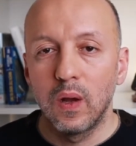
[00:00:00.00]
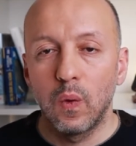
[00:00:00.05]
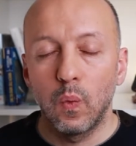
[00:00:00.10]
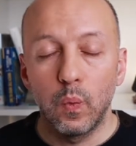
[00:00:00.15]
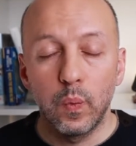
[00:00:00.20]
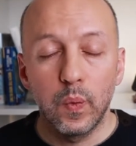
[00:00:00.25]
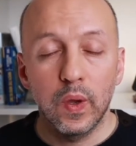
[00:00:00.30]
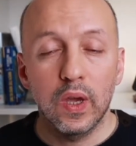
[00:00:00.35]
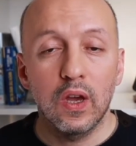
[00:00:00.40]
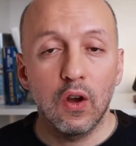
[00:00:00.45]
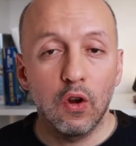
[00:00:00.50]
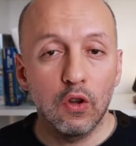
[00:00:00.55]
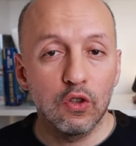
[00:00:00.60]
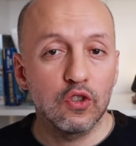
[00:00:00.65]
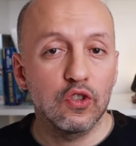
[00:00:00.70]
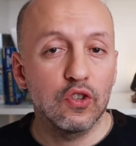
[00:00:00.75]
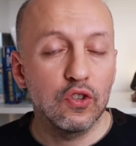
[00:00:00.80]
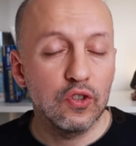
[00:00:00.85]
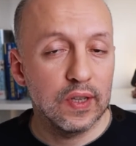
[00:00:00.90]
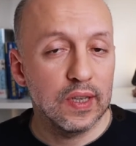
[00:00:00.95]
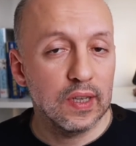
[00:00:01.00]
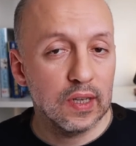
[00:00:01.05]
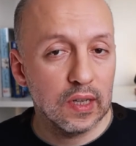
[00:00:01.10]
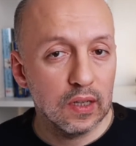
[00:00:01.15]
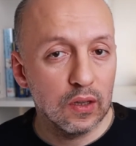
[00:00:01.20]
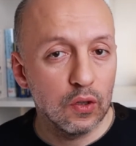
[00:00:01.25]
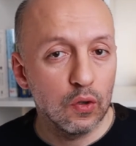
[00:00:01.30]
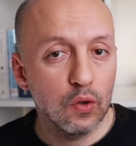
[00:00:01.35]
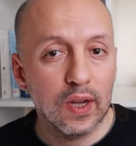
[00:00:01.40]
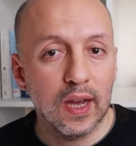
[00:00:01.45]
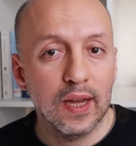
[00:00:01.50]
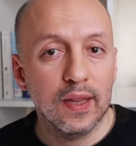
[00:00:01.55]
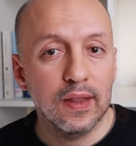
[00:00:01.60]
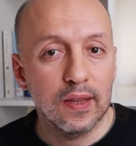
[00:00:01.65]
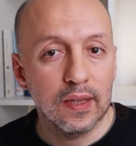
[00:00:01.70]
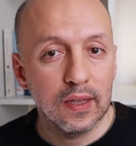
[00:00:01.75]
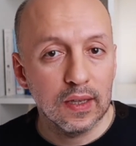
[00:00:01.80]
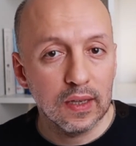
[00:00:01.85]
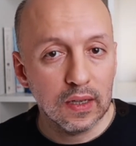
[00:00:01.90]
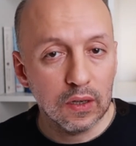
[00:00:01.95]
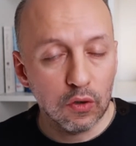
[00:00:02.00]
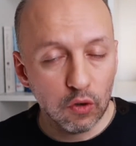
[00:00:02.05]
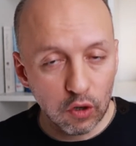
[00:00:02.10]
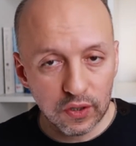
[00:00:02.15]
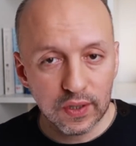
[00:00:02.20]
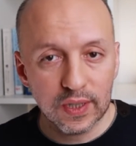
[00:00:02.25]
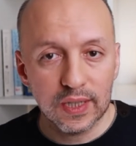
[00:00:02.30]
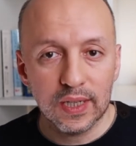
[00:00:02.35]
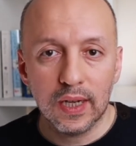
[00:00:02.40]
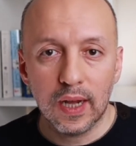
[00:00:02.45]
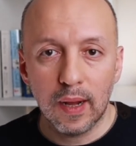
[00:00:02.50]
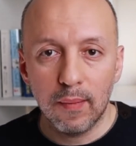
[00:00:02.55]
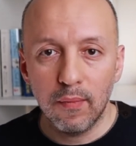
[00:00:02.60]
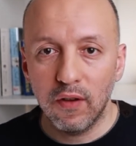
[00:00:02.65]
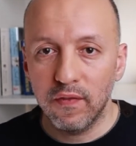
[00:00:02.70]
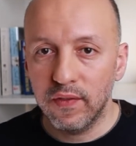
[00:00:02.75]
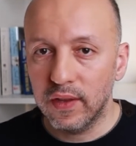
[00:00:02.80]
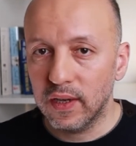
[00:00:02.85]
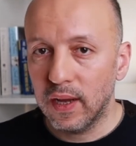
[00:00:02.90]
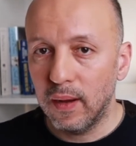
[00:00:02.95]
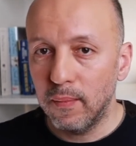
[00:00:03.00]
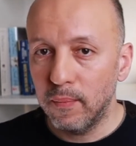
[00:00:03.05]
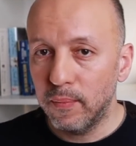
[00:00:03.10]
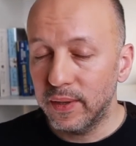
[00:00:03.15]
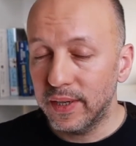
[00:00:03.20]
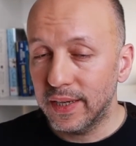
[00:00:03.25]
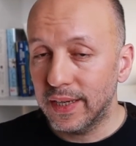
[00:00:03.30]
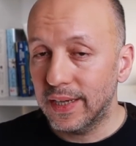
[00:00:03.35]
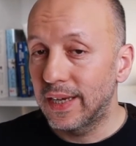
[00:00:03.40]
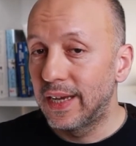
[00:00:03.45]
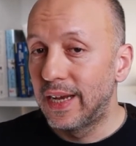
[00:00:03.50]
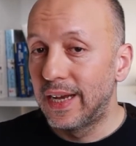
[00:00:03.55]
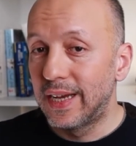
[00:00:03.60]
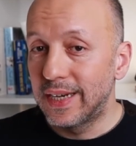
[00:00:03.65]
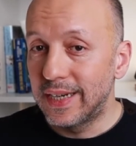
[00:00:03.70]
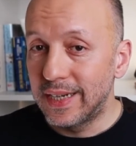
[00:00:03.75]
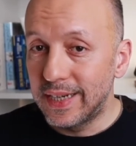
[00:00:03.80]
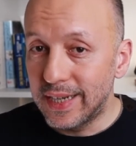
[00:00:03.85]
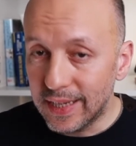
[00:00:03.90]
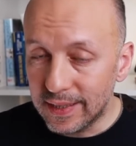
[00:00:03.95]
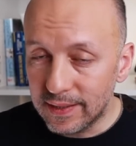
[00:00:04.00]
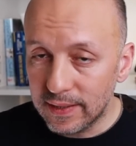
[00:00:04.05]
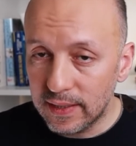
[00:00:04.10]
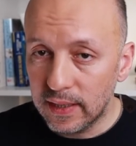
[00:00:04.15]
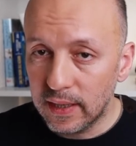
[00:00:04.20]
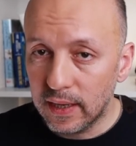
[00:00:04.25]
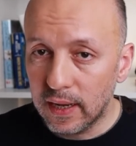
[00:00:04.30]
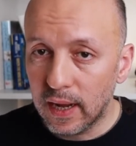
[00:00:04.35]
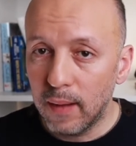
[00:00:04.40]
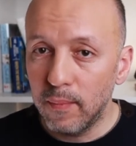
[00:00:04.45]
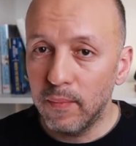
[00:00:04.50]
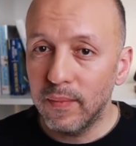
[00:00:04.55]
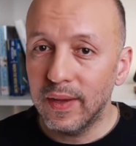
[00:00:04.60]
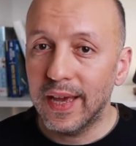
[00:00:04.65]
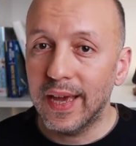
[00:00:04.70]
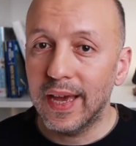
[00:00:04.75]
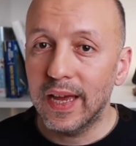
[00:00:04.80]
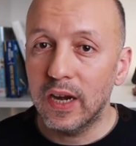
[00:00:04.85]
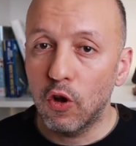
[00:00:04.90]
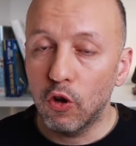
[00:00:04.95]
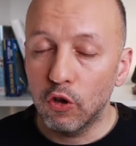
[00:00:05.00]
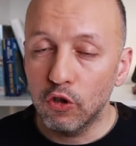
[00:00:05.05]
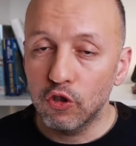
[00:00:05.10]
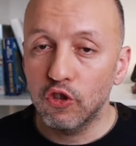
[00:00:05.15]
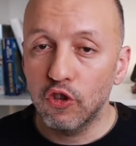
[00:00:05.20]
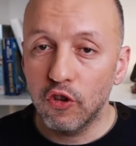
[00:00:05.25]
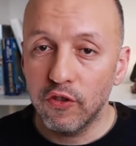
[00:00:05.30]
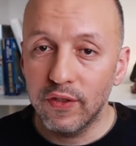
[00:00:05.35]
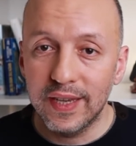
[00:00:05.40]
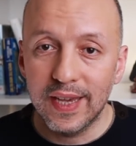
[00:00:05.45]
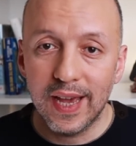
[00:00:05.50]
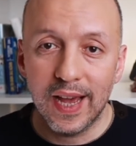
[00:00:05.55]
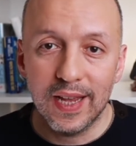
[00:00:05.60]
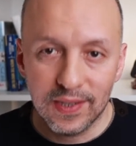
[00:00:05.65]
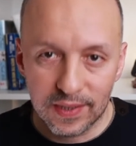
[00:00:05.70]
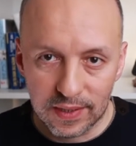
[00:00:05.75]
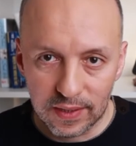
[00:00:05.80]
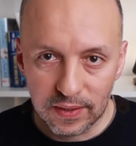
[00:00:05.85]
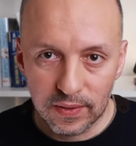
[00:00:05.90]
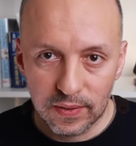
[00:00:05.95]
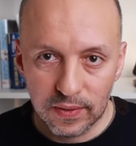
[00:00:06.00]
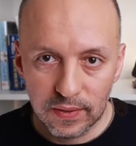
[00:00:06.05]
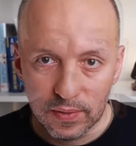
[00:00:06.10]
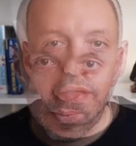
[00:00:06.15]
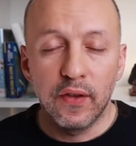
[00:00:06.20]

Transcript: We also take a look at the gross income of the company, net income, and also the assets.